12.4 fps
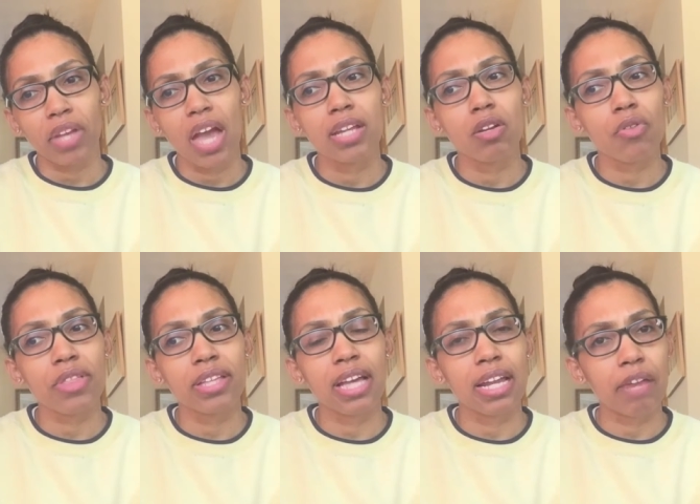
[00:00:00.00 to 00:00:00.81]
I know
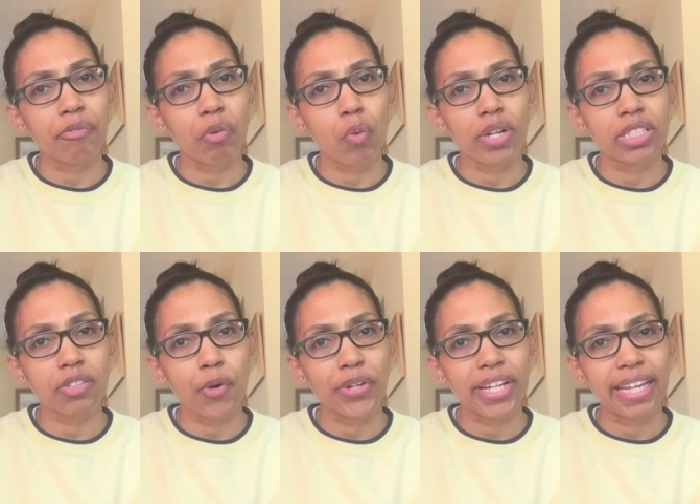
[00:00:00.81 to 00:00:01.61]
that not everyone is
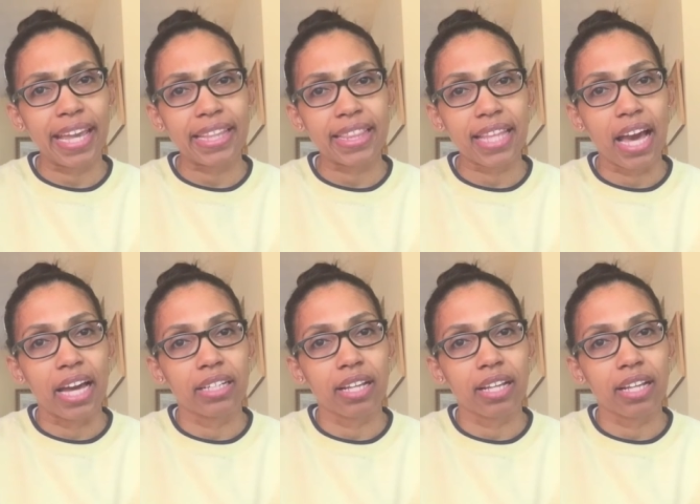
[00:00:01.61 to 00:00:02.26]
going to get that.